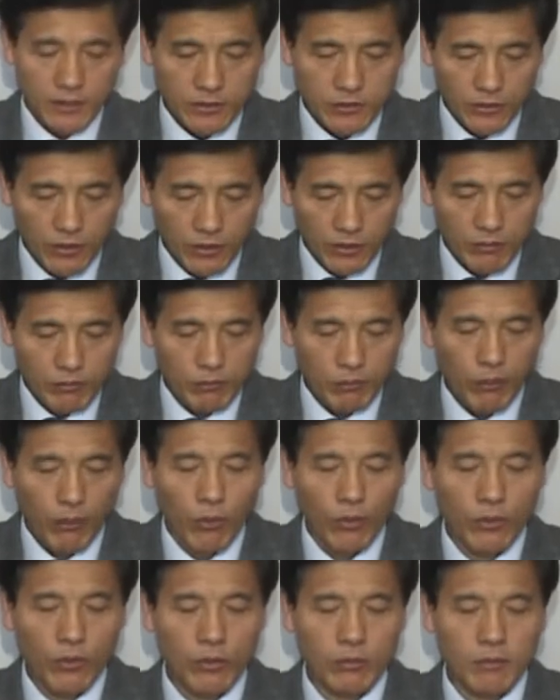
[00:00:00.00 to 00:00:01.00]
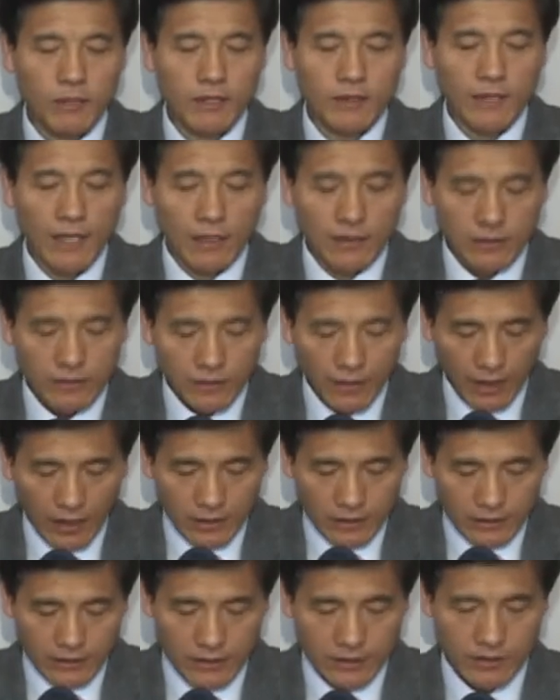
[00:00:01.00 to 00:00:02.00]
the gospel has
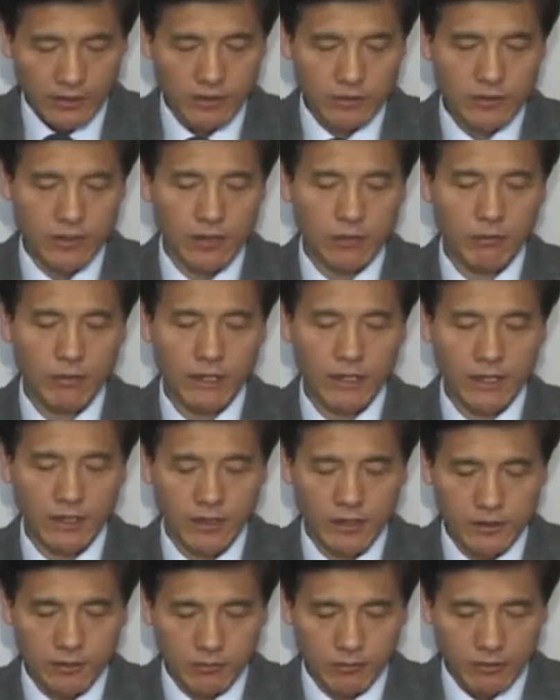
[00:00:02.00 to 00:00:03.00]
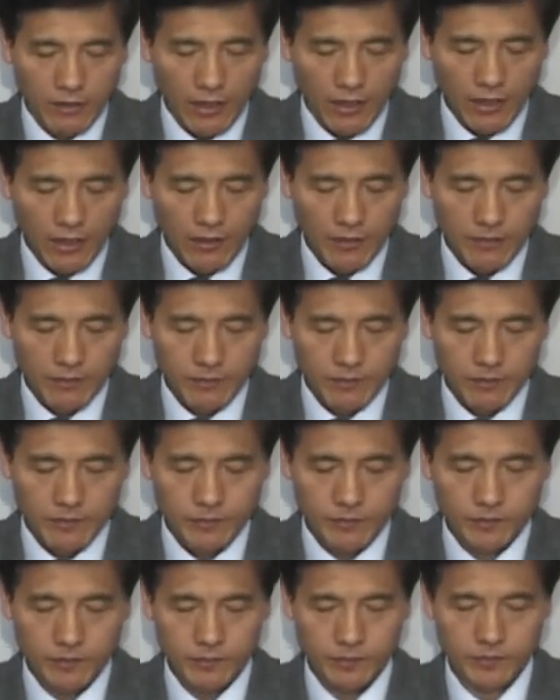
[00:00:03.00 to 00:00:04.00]
nearly been spread
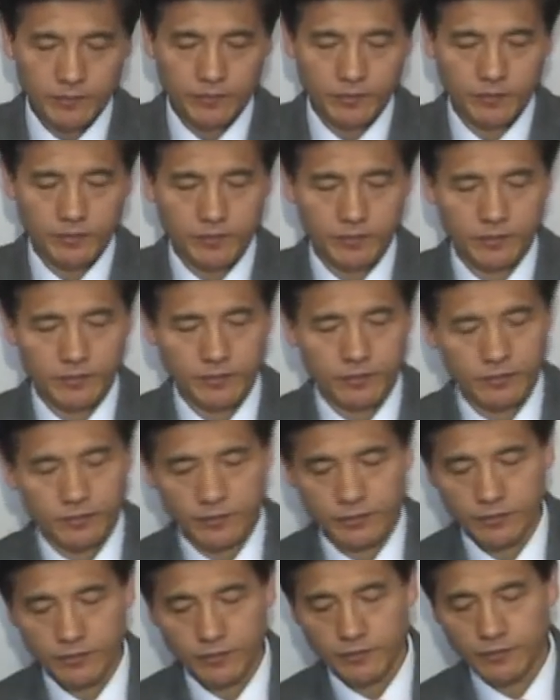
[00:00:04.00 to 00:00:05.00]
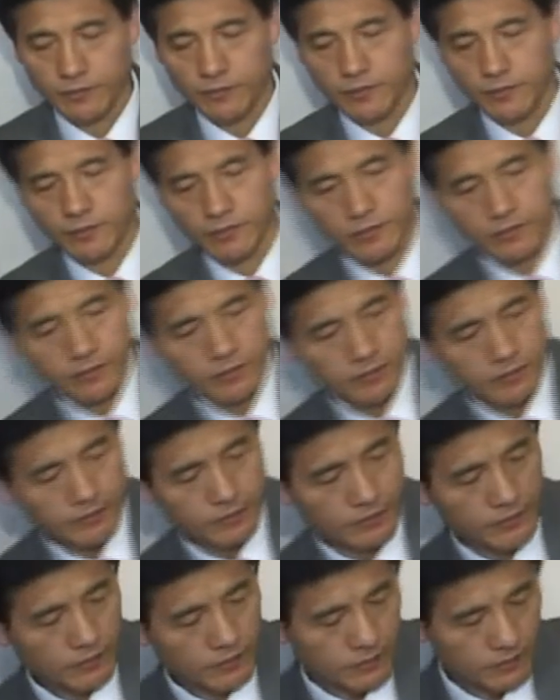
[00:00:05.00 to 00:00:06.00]
to the ends of the
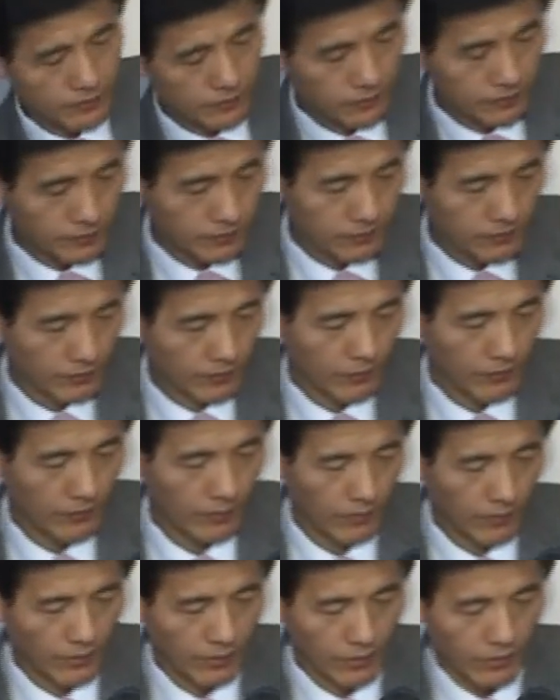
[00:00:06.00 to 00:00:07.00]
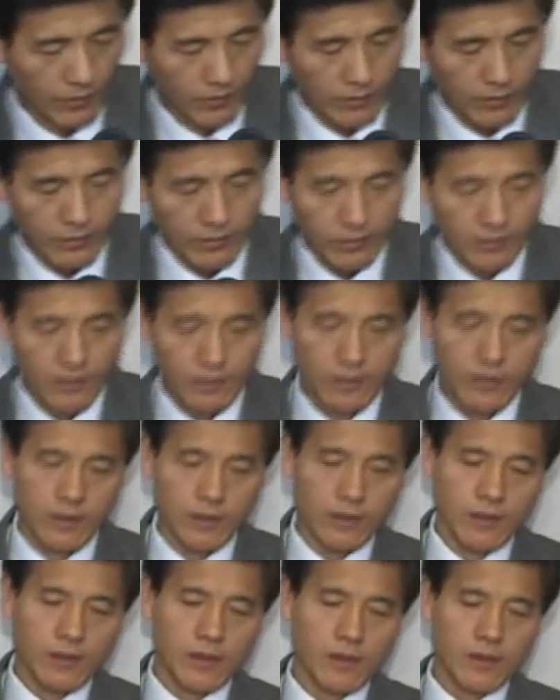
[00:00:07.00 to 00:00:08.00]
earth. It
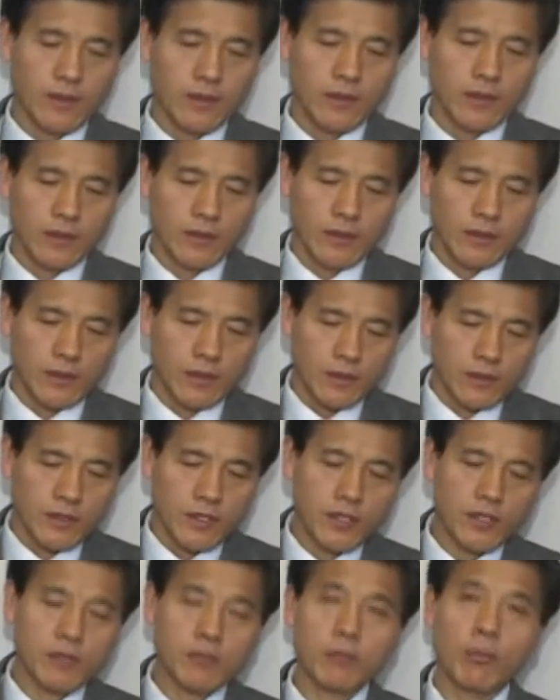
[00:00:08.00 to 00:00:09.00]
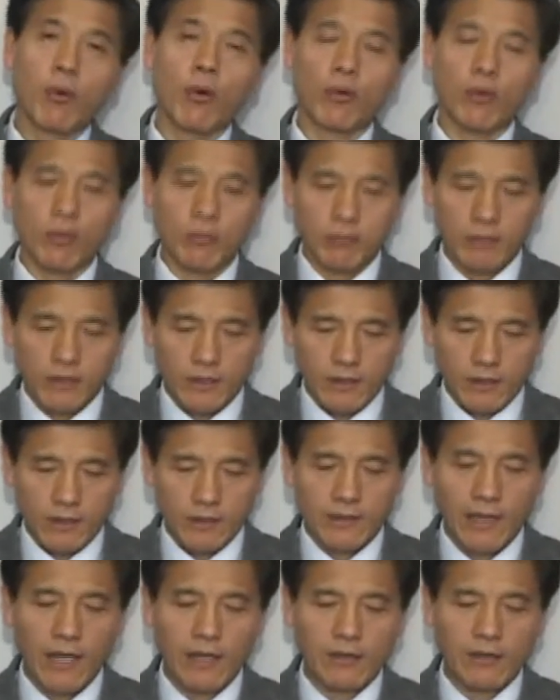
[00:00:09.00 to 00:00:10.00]
says that the
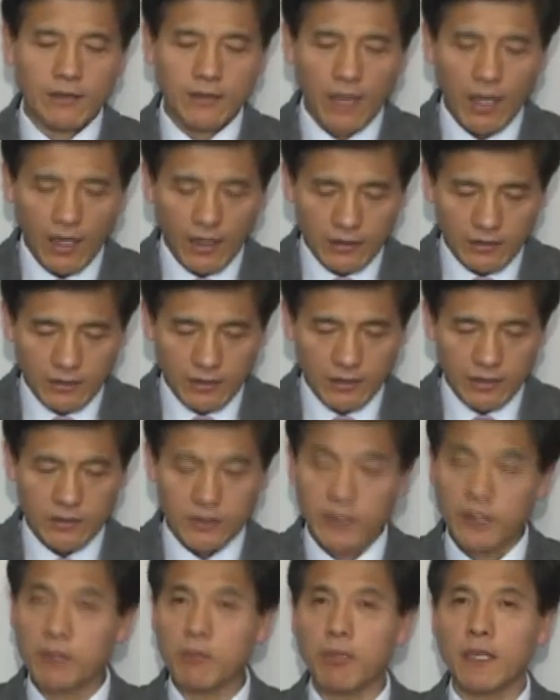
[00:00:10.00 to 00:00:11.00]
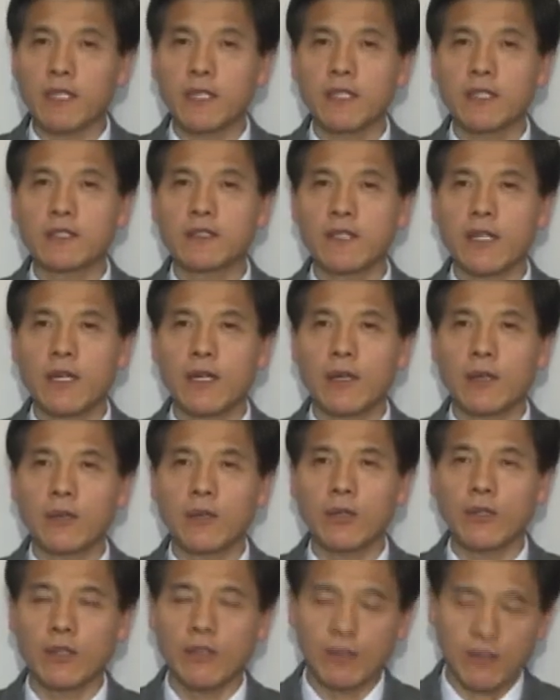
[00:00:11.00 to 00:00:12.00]
gospel will be spread to
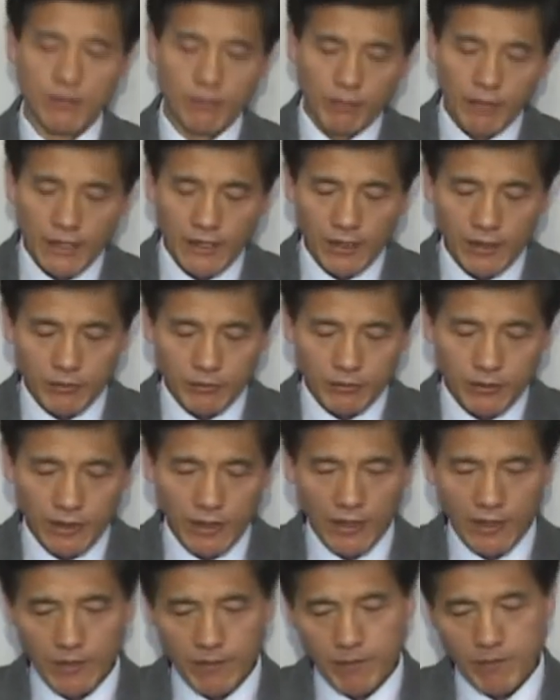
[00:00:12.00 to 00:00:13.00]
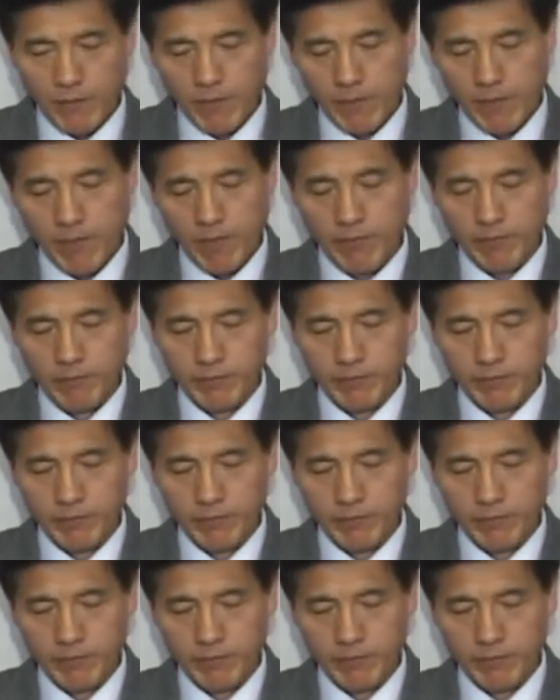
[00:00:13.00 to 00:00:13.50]
the ends of the earth